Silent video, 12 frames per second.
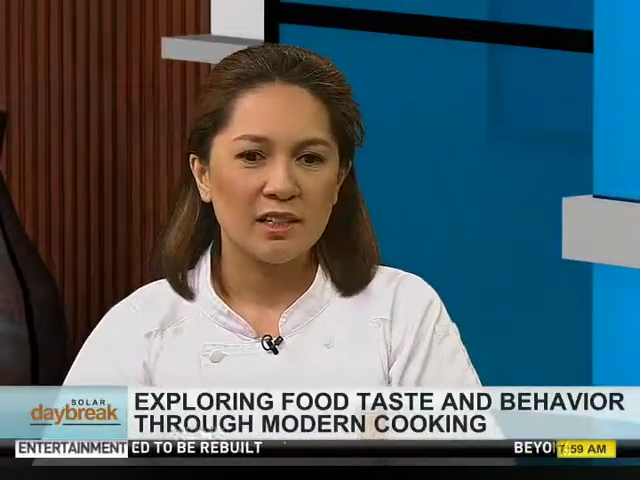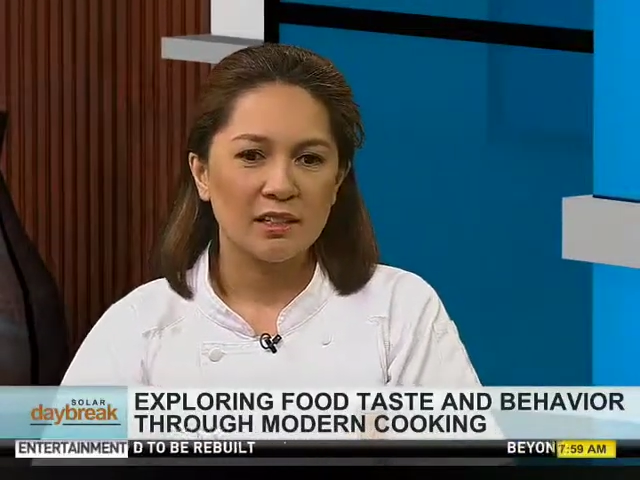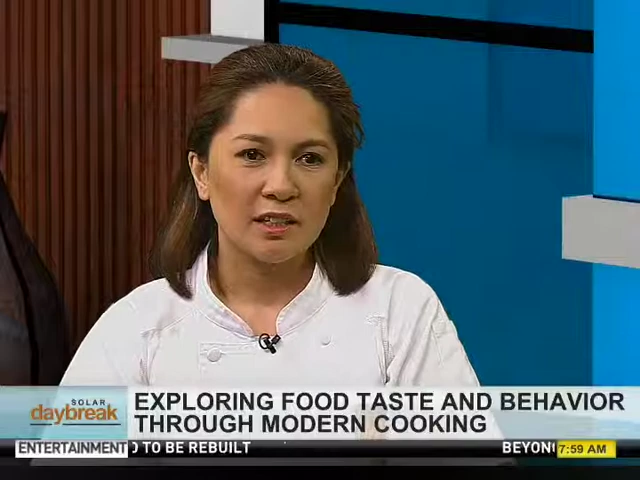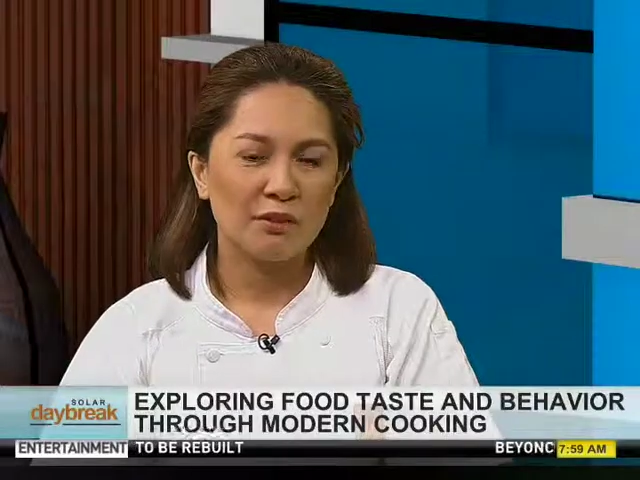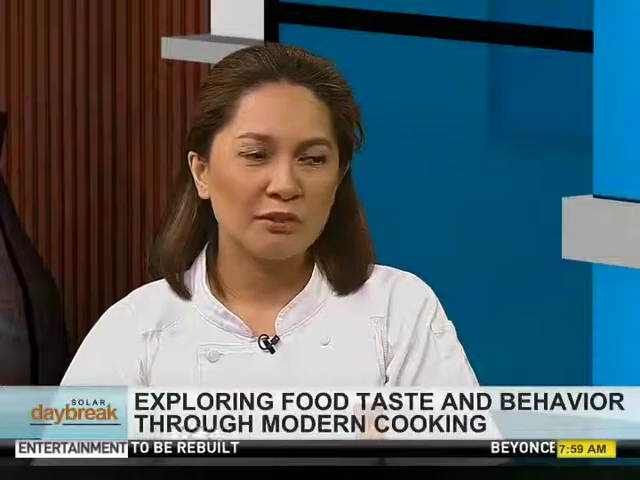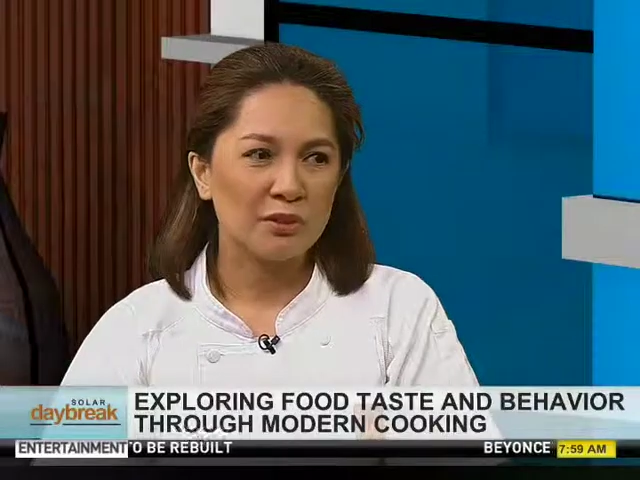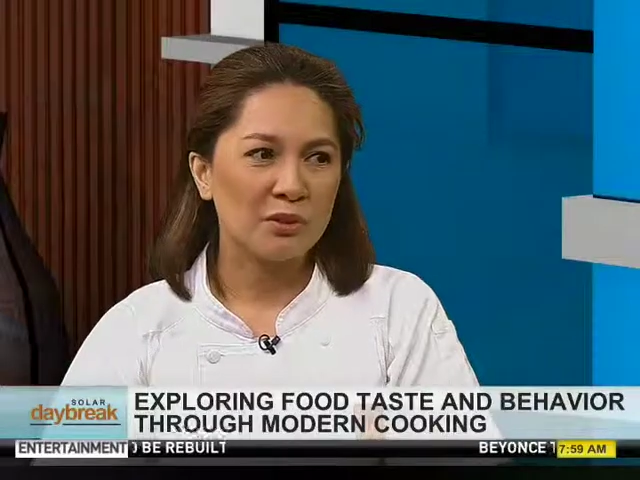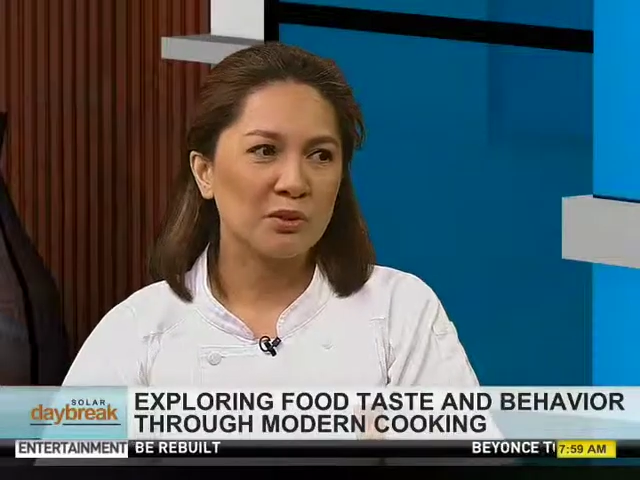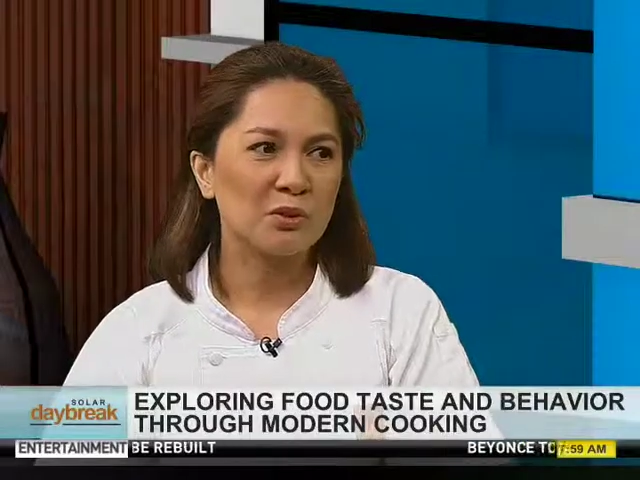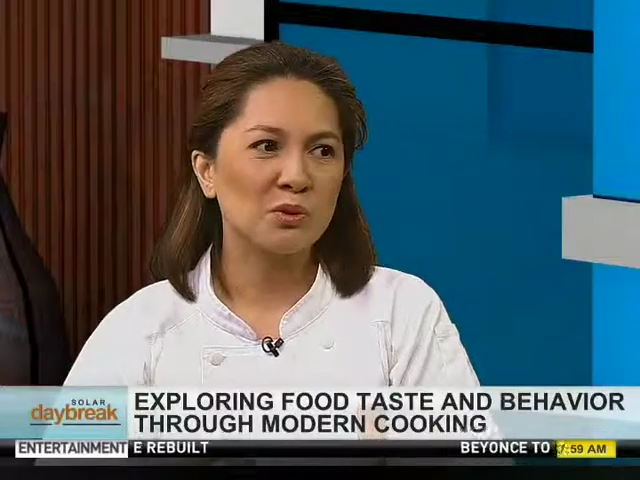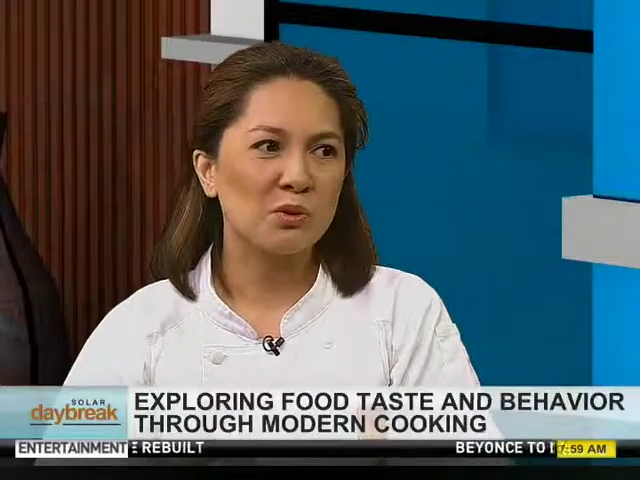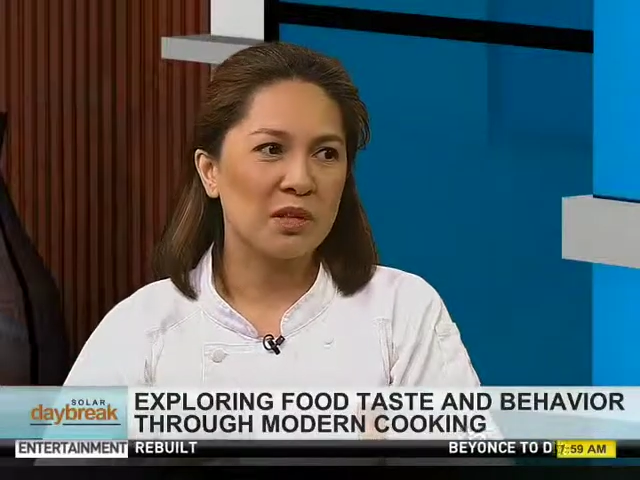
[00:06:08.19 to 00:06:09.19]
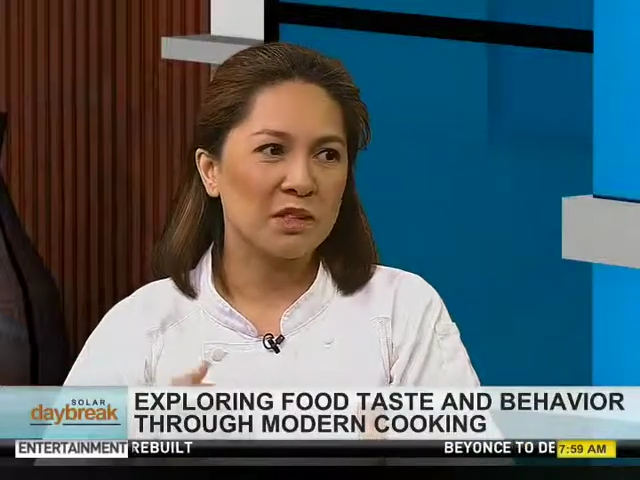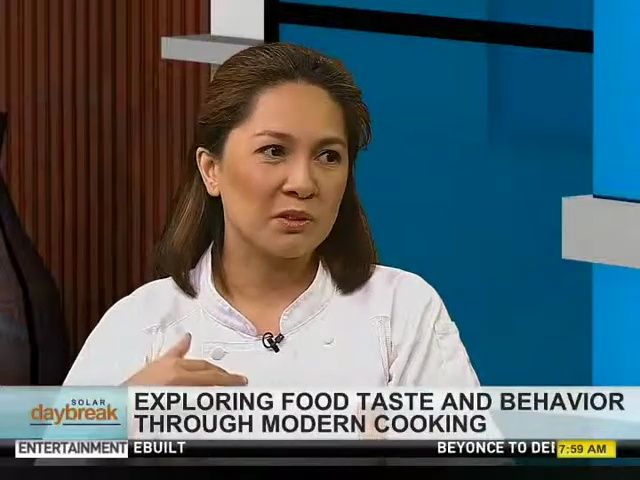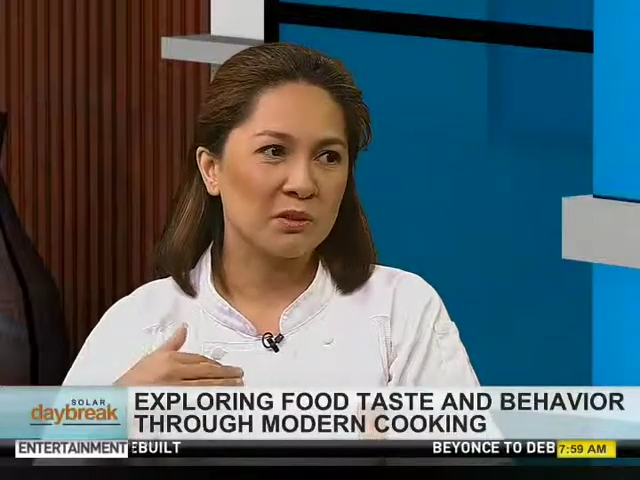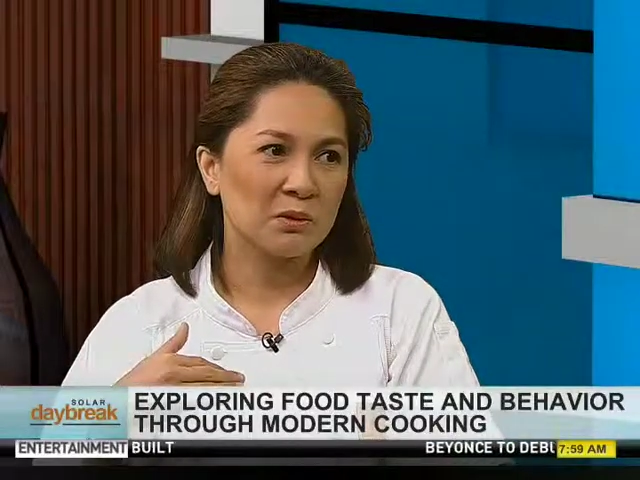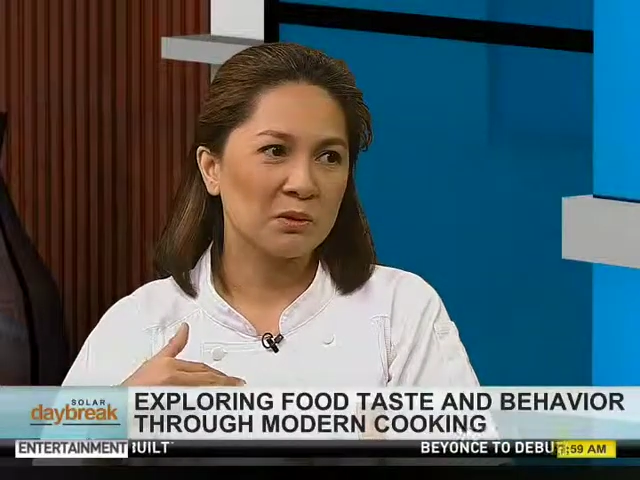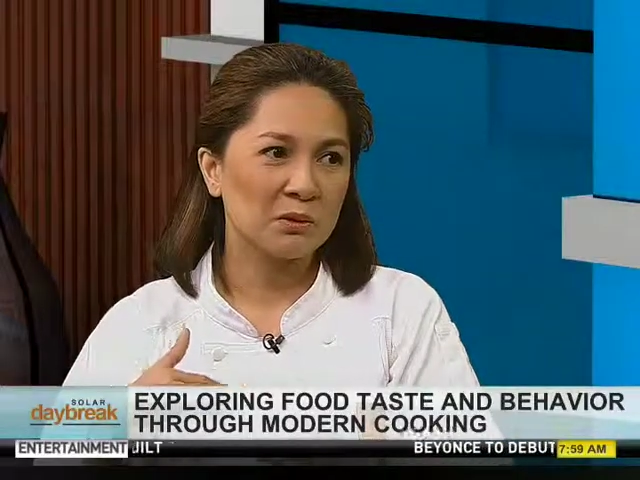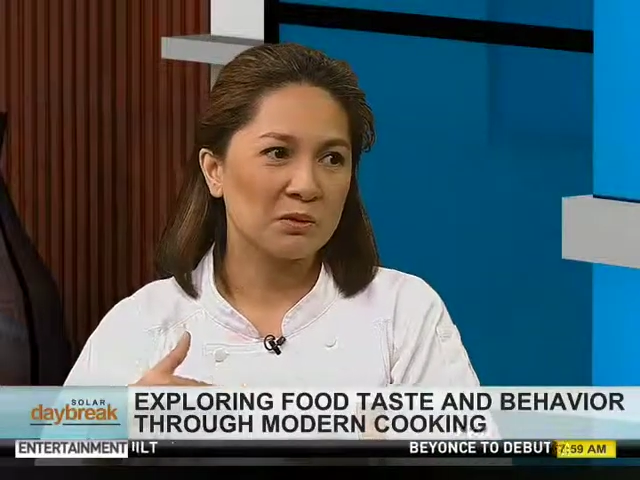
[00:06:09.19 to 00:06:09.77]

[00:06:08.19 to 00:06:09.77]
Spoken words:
Now, for those who want to